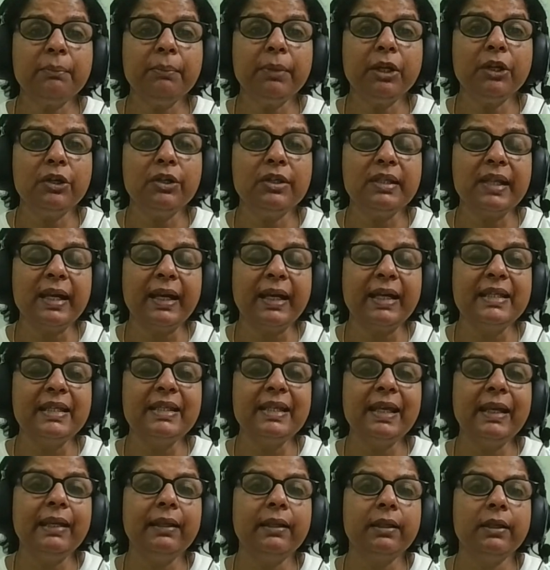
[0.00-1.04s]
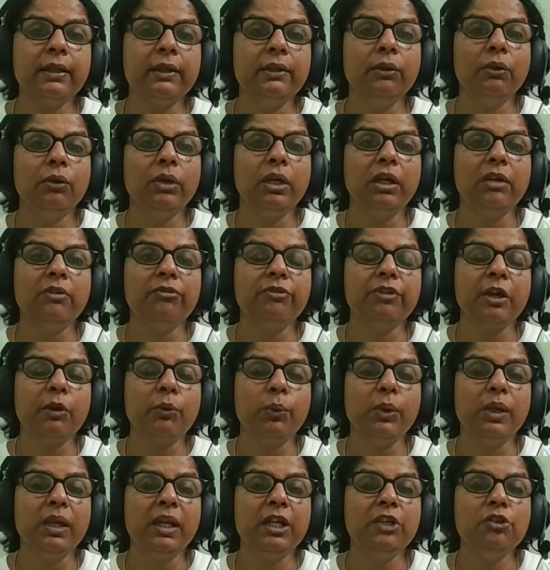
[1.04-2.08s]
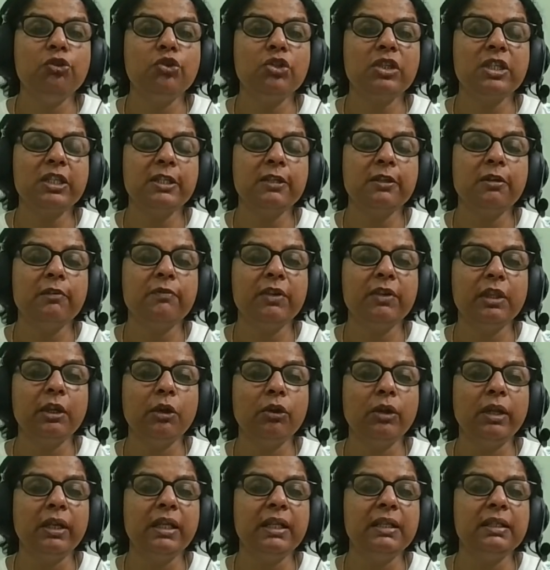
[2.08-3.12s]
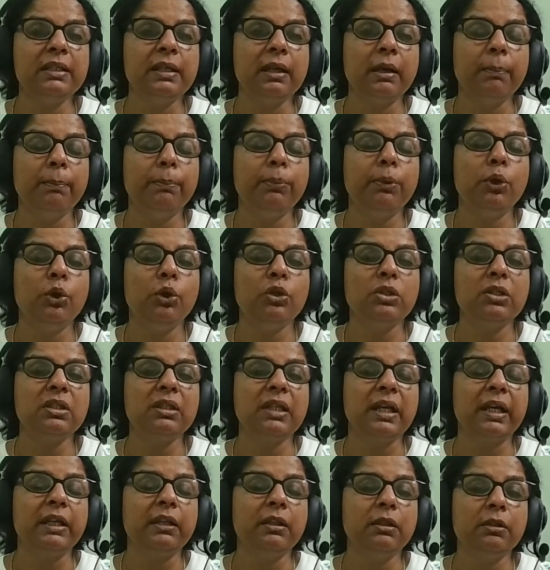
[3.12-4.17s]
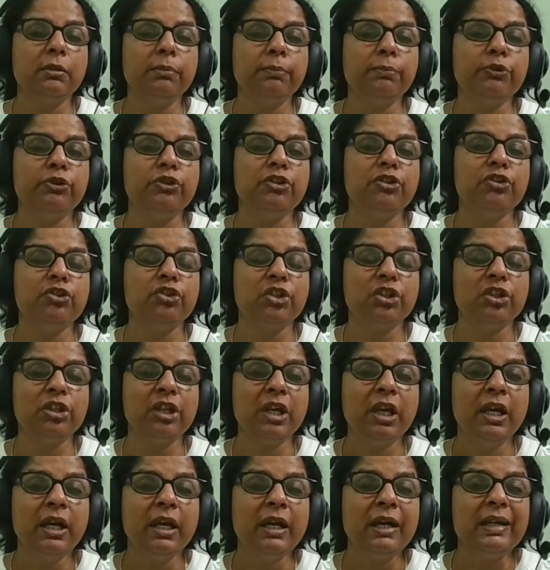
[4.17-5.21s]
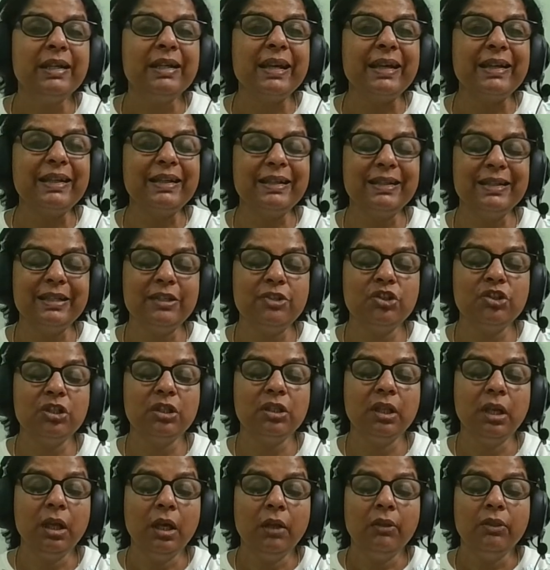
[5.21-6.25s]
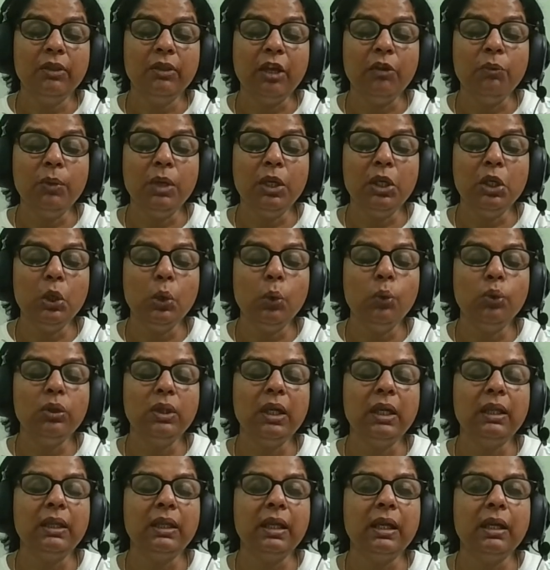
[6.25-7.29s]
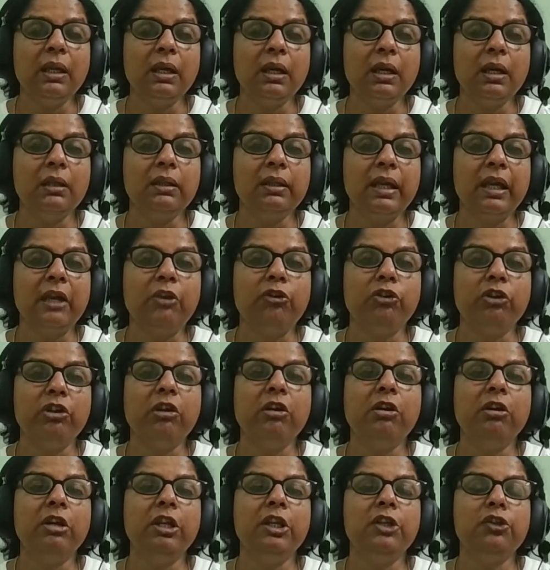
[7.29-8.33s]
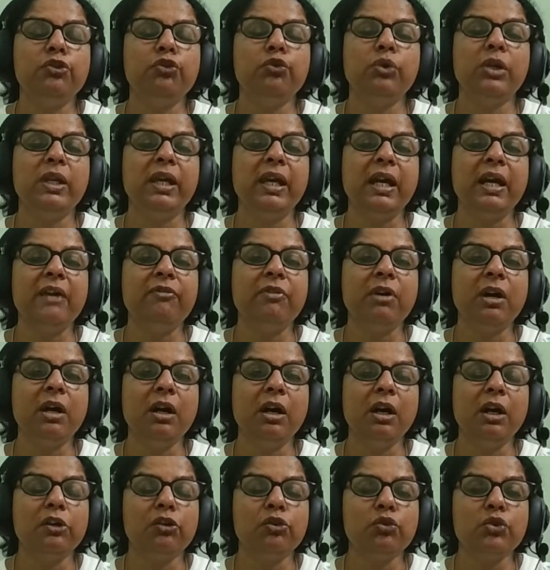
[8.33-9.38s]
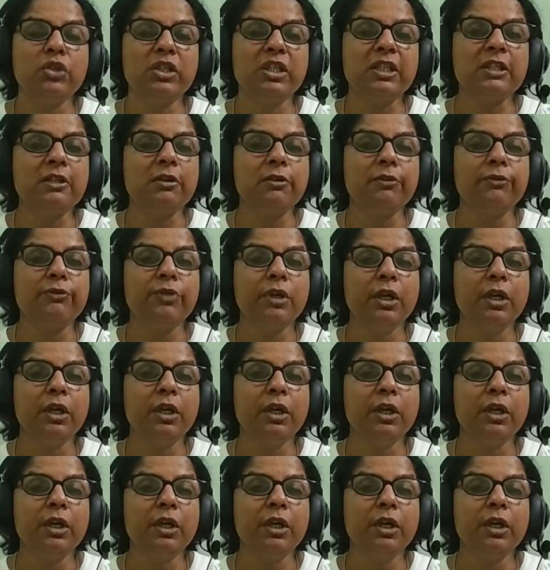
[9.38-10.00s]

because like i said you know if they're willing to serve without any applause title position recognition then we know that there are they really truly have a heart to serve